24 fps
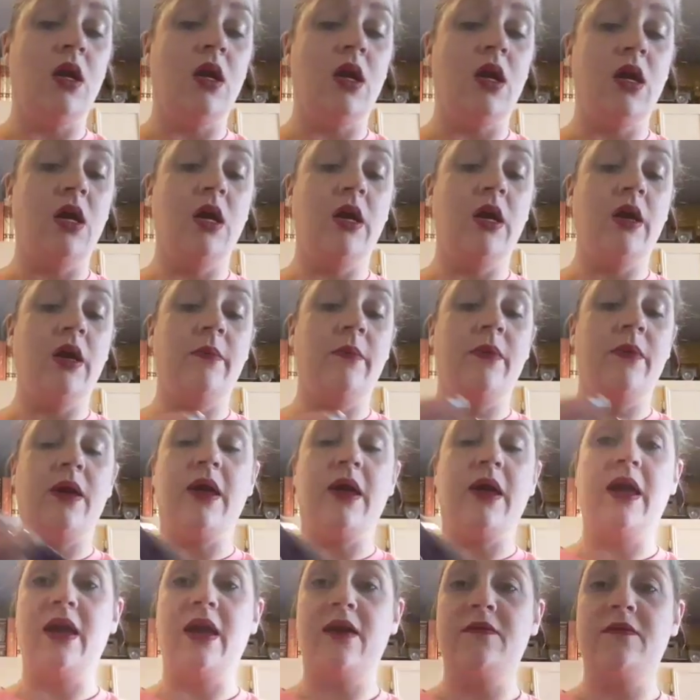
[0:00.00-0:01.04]
Um,
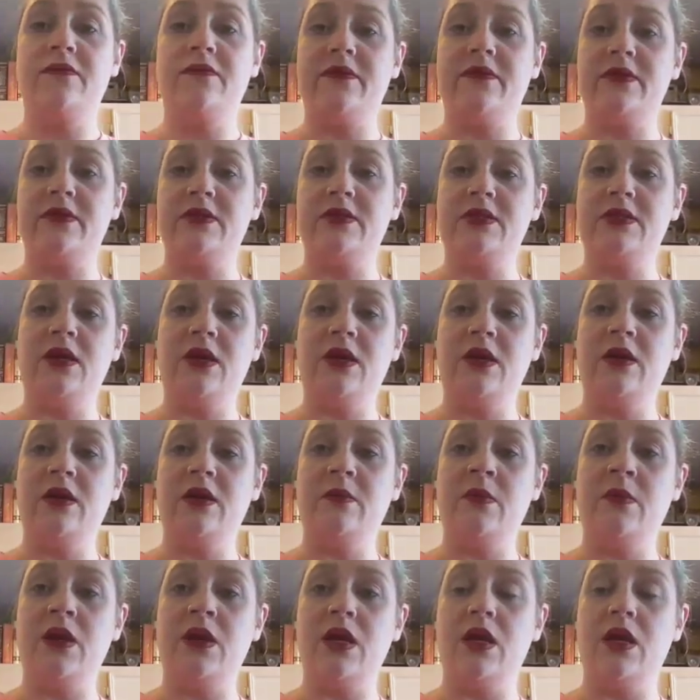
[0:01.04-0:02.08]
I have
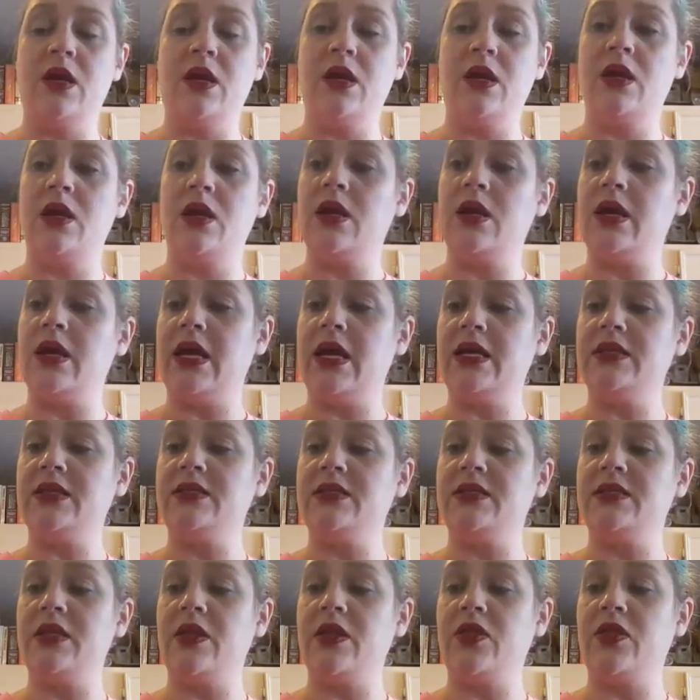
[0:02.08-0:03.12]
some
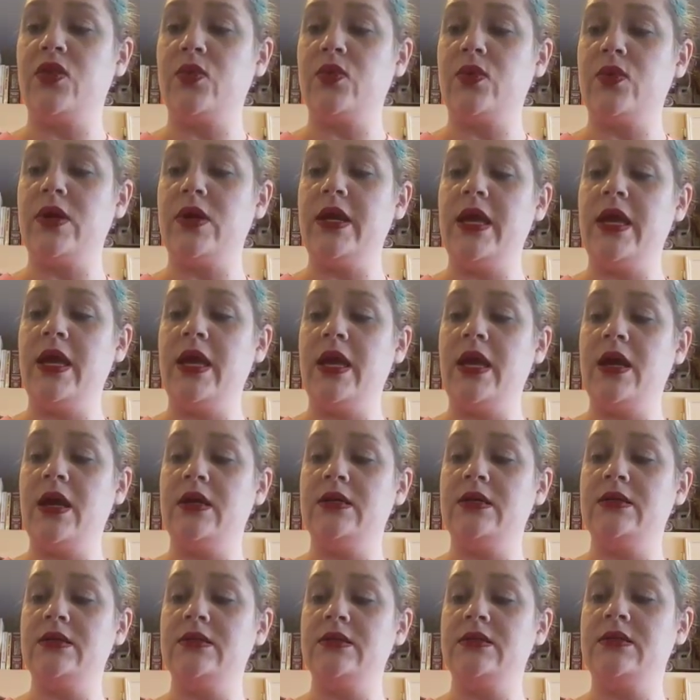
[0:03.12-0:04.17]
S3
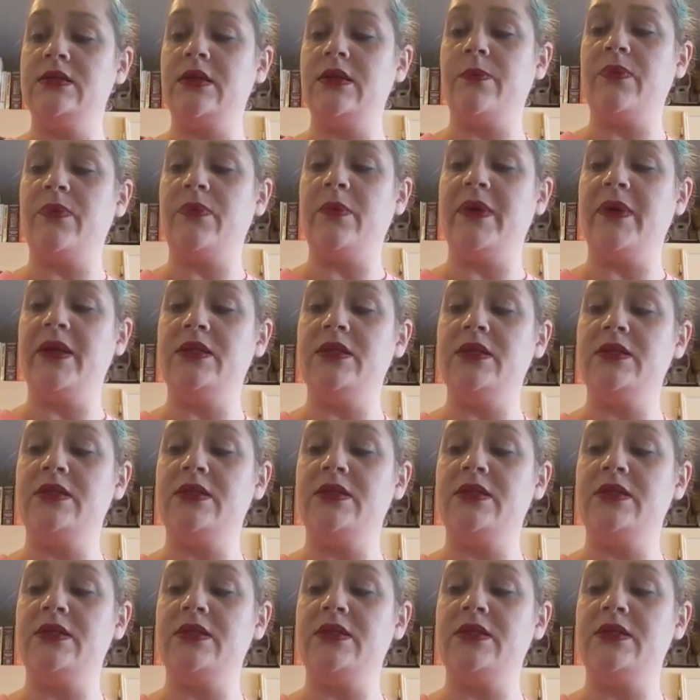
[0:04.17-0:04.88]
supplement